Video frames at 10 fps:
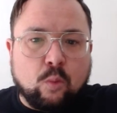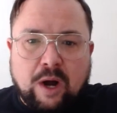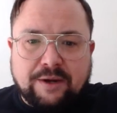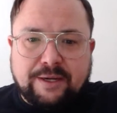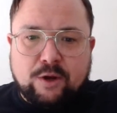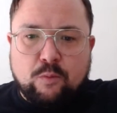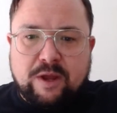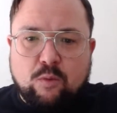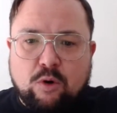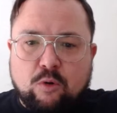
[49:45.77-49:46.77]

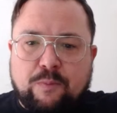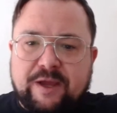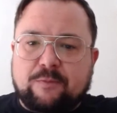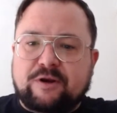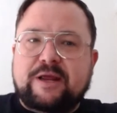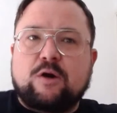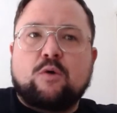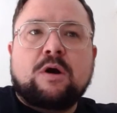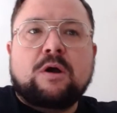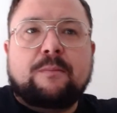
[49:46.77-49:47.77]
Millwall. Peter
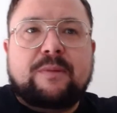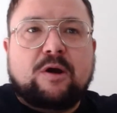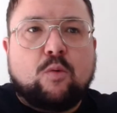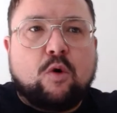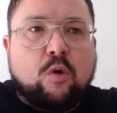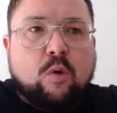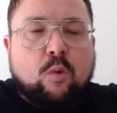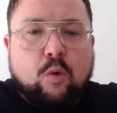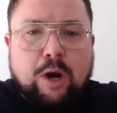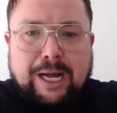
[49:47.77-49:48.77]
0,
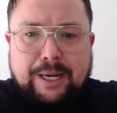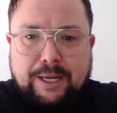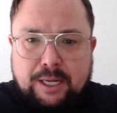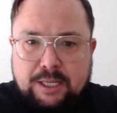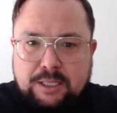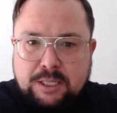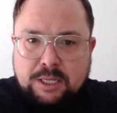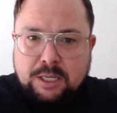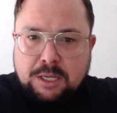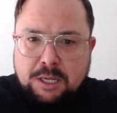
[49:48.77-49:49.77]
Millwall 1.
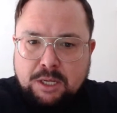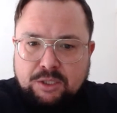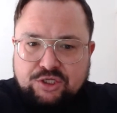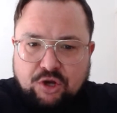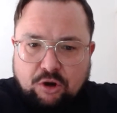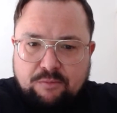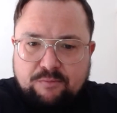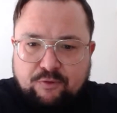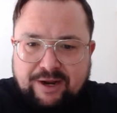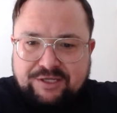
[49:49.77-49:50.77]

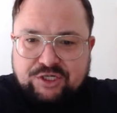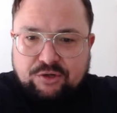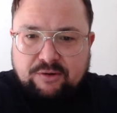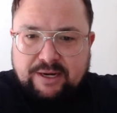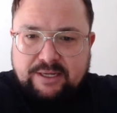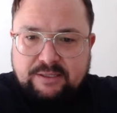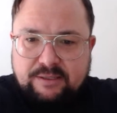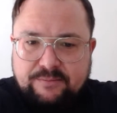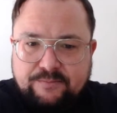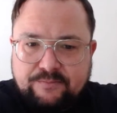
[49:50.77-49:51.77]
Tom Bradshaw, eh?
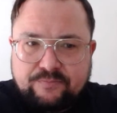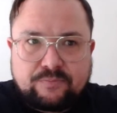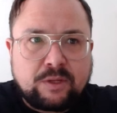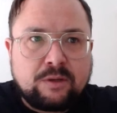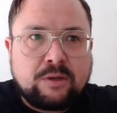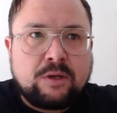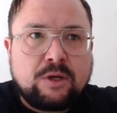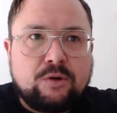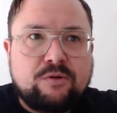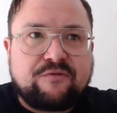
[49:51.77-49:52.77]

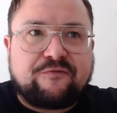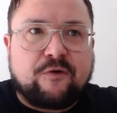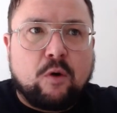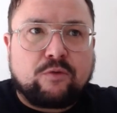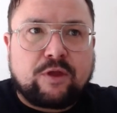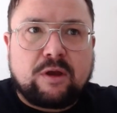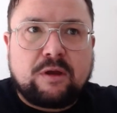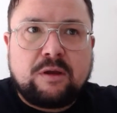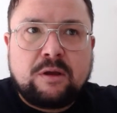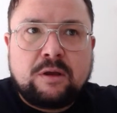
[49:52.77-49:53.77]
Who'd have thought
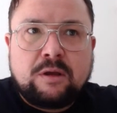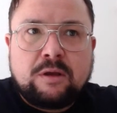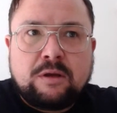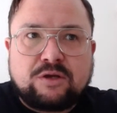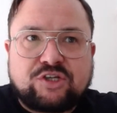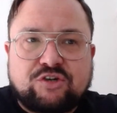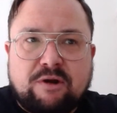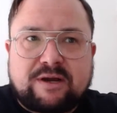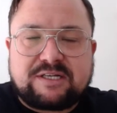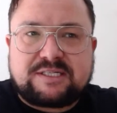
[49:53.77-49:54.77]
that a
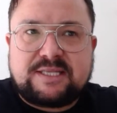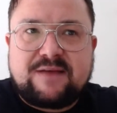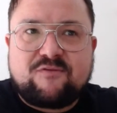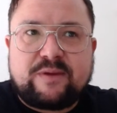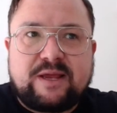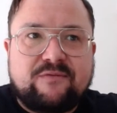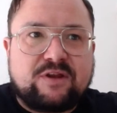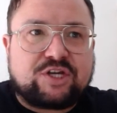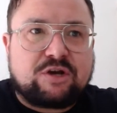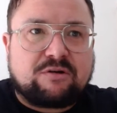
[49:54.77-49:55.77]
striker that's never been
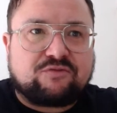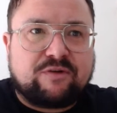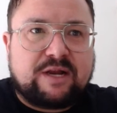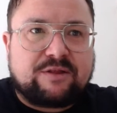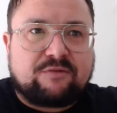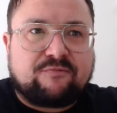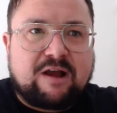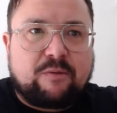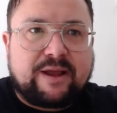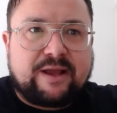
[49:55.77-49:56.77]
given a chance really under
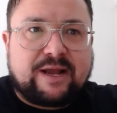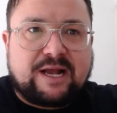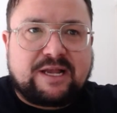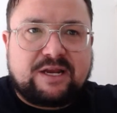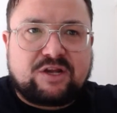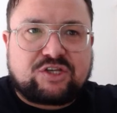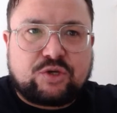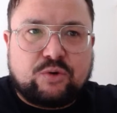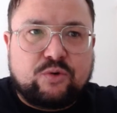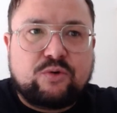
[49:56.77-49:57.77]
Rowett in a
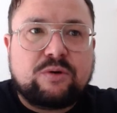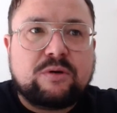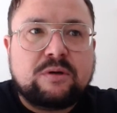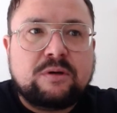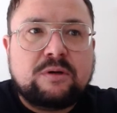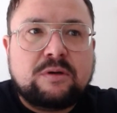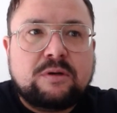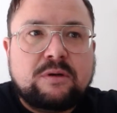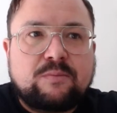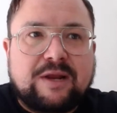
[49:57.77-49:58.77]
two.
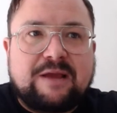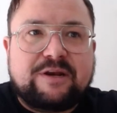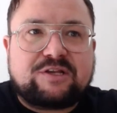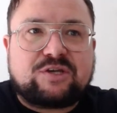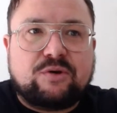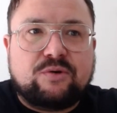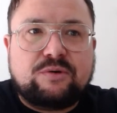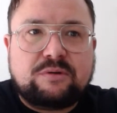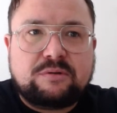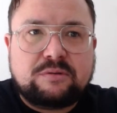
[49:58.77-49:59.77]
Play him in a two.
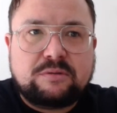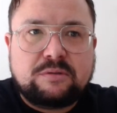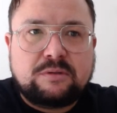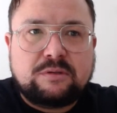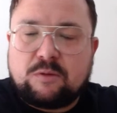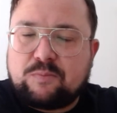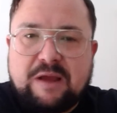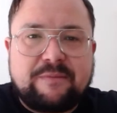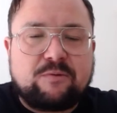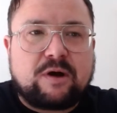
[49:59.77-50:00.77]
Don't play
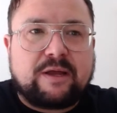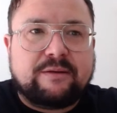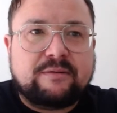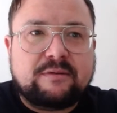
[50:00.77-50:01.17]
him in a one.